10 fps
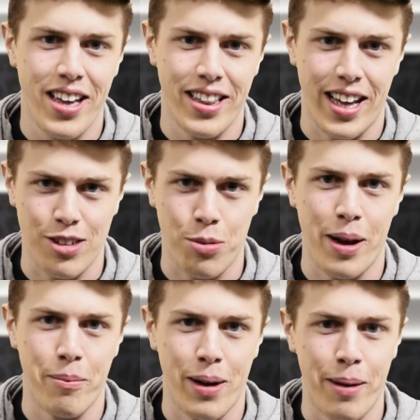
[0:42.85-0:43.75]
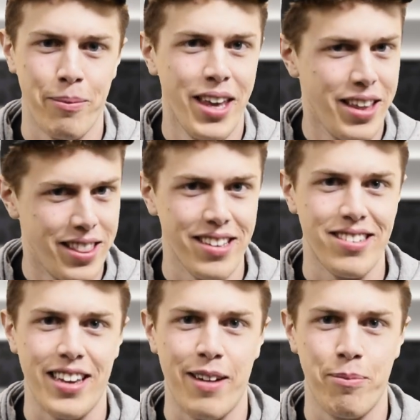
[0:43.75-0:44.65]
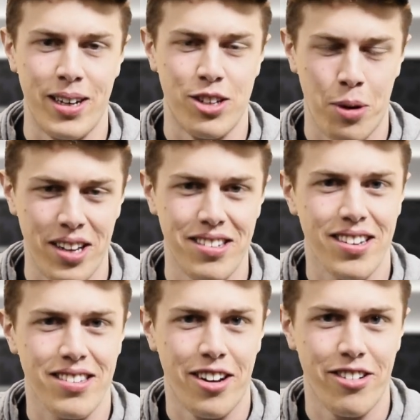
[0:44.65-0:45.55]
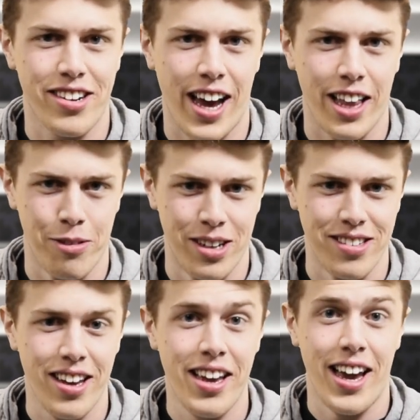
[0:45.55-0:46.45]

That's right, Mom, this saved me 2,600 calories.